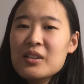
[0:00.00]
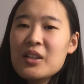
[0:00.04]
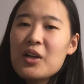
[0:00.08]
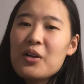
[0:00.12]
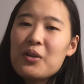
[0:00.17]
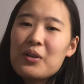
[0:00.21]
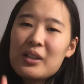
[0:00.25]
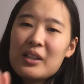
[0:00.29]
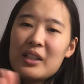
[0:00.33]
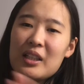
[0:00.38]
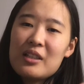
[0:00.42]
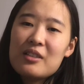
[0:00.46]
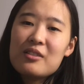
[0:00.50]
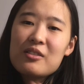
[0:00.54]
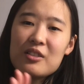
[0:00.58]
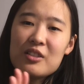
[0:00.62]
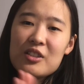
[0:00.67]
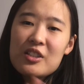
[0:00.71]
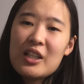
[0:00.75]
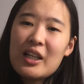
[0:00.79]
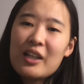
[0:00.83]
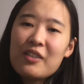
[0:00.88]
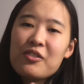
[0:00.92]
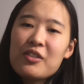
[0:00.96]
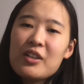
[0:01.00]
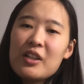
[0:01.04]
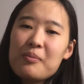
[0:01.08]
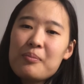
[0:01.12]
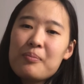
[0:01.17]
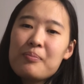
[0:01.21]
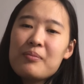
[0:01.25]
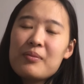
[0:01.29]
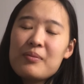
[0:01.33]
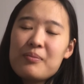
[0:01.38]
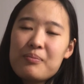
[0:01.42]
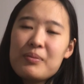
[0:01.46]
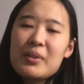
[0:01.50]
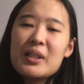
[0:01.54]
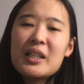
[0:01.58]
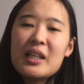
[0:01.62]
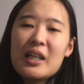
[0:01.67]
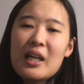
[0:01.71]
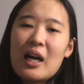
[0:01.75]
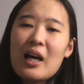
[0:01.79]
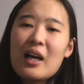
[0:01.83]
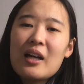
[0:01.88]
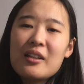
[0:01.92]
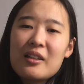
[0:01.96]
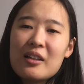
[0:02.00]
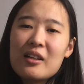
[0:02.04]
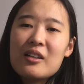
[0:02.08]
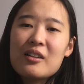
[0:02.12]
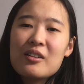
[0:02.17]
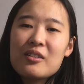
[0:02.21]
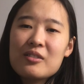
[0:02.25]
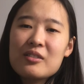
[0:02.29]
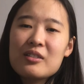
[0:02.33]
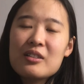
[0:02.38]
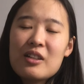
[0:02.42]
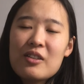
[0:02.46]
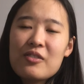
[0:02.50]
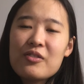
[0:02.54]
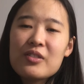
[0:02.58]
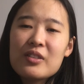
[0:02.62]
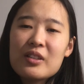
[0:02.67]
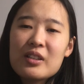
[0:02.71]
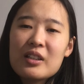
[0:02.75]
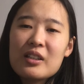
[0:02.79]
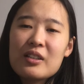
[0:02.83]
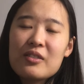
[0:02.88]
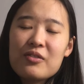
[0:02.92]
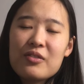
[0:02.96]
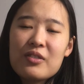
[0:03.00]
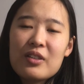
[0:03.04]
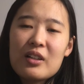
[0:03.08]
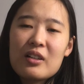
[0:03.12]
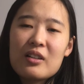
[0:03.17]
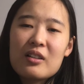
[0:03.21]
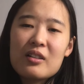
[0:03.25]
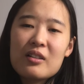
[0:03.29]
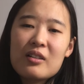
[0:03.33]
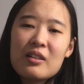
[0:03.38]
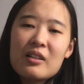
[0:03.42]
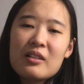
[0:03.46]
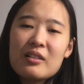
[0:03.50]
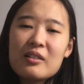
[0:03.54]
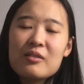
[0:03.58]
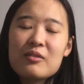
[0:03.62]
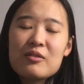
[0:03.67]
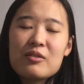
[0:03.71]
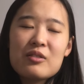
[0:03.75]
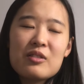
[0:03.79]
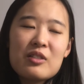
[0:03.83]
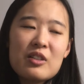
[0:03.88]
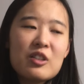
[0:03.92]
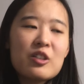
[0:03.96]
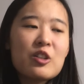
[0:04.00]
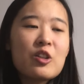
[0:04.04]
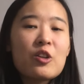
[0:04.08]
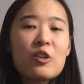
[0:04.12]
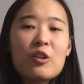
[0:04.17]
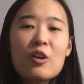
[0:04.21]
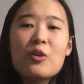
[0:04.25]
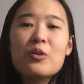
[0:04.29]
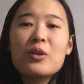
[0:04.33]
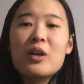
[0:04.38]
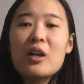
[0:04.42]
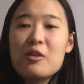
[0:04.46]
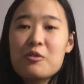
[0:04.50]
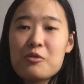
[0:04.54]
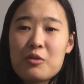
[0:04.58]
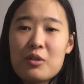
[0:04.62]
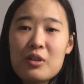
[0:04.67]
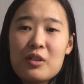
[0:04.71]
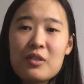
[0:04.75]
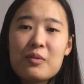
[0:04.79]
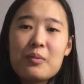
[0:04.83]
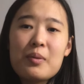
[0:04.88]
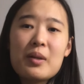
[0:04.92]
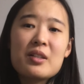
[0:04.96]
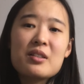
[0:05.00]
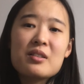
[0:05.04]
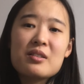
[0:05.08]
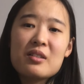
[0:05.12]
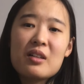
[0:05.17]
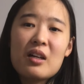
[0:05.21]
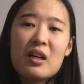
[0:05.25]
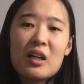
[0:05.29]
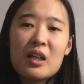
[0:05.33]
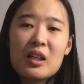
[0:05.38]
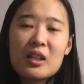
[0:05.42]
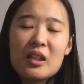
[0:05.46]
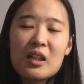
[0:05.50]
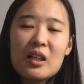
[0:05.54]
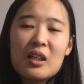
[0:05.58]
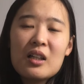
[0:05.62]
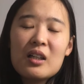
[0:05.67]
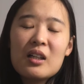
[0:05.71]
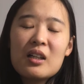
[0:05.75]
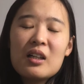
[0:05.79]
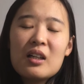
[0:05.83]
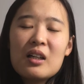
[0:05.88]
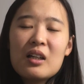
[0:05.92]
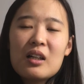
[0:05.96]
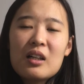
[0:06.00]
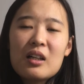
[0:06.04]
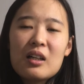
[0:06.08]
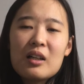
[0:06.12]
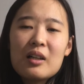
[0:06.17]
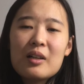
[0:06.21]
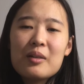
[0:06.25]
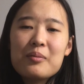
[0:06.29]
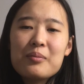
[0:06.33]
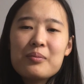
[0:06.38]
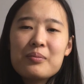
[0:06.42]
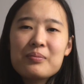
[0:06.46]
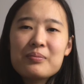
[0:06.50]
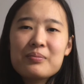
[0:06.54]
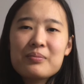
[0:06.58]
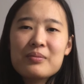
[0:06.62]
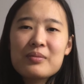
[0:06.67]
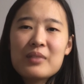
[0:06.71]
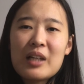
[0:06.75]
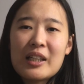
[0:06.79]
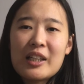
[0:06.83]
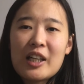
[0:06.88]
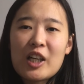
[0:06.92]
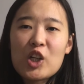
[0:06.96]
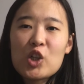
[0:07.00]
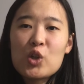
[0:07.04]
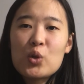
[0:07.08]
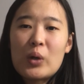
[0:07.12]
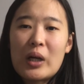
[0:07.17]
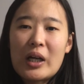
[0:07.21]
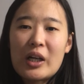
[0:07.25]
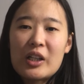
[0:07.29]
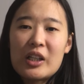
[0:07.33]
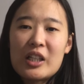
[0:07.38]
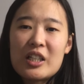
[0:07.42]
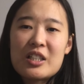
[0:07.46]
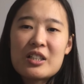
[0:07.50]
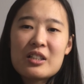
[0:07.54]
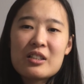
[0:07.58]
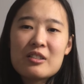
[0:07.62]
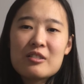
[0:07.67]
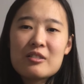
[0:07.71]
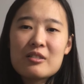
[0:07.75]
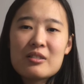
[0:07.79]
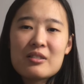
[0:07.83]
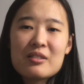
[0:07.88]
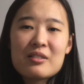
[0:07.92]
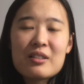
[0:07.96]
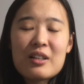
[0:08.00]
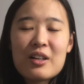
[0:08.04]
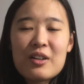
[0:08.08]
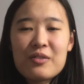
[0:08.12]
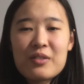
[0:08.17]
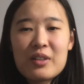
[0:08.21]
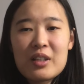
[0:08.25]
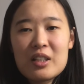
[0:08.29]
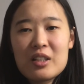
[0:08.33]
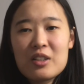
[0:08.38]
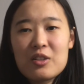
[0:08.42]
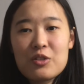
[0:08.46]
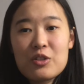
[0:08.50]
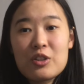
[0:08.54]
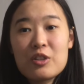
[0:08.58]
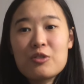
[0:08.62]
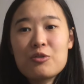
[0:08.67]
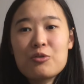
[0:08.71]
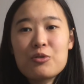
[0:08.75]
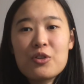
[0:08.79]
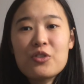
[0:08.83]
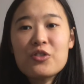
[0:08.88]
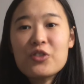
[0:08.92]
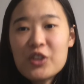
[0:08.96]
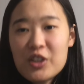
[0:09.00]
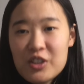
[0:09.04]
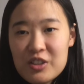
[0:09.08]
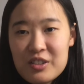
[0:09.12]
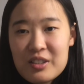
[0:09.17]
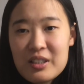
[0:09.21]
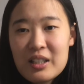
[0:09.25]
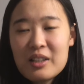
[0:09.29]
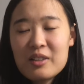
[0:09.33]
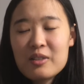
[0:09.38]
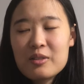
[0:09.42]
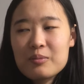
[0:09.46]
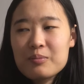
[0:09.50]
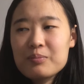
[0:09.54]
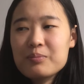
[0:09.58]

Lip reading: Oh, and then check for PTINR, definitely, if they're, and you need to know the history of patients on anticoagulations and stuff, then you need to reverse it.